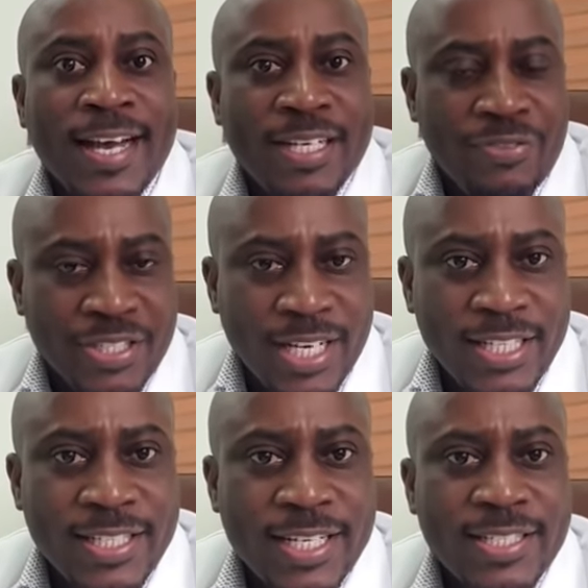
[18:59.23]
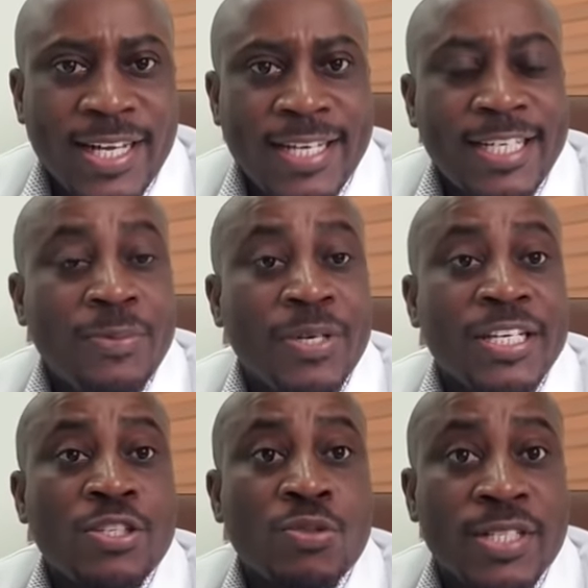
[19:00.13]
and if it's an intestine, it
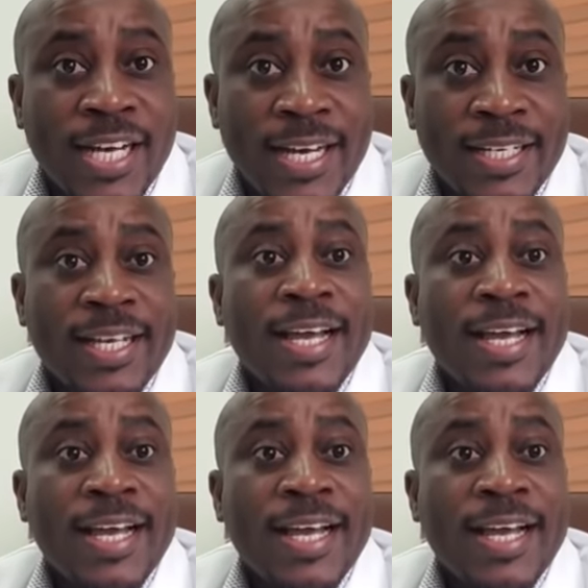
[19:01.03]
begins to die